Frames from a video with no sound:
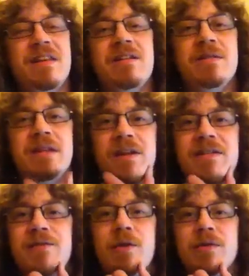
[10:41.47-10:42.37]

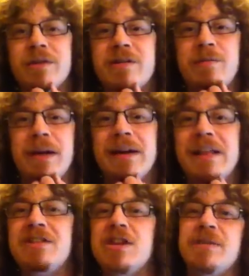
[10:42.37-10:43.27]
it's difficult to
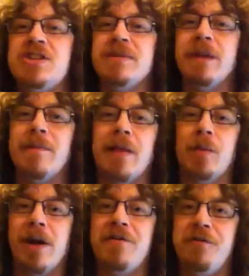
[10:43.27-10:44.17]
explain. It's just something about
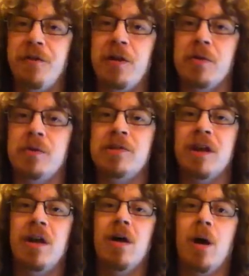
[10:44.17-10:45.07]
the way it
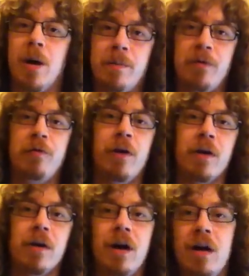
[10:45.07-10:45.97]
feels I
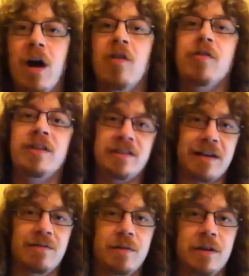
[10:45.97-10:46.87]
prefer over the
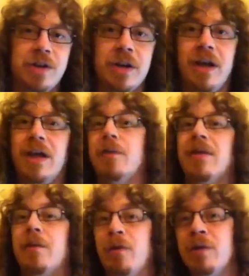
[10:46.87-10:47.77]
Saturn version.
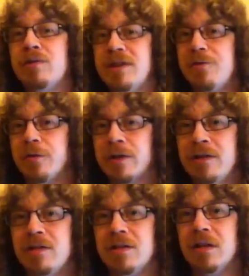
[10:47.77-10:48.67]
Now the real
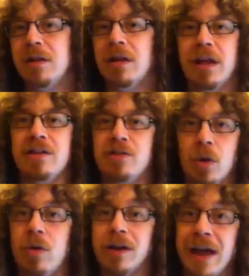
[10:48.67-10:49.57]
difference is
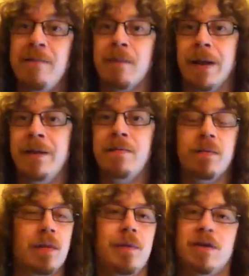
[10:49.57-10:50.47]
not gameplay,
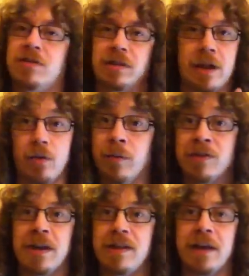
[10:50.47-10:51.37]
because they're
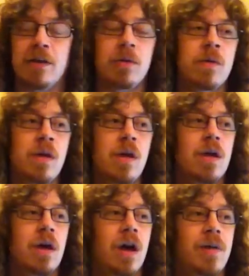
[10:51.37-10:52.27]
almost identical.
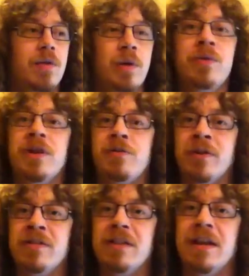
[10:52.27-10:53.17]
The real
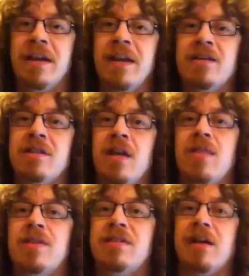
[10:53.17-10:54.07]
difference is
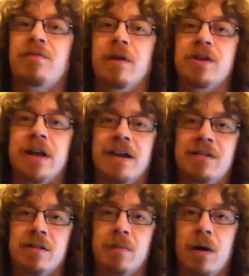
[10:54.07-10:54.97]
the Saturn version
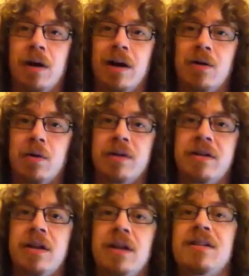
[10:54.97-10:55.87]
has some higher
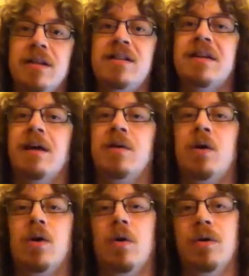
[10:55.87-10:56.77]
quality
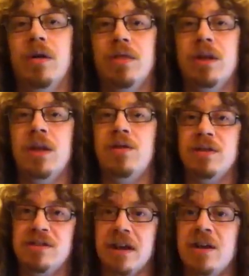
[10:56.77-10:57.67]
detail on
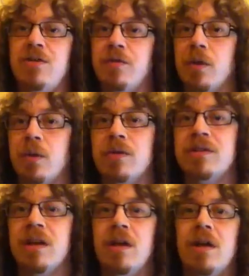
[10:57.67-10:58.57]
the stage
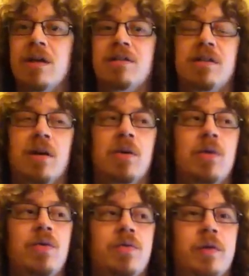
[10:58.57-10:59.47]
floors.
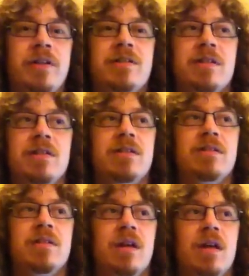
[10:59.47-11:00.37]
So for
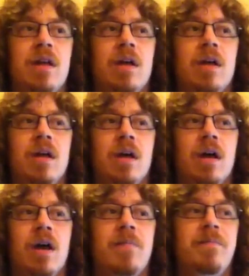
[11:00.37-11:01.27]
instance,
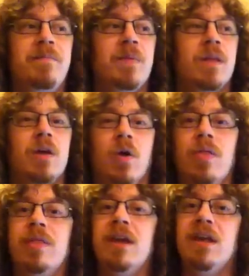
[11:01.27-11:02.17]
on
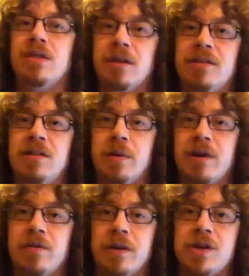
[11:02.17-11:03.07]
the
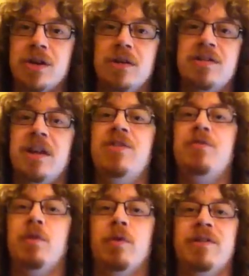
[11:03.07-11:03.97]
32X version, the stage
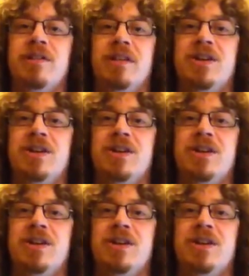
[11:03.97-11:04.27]
floor is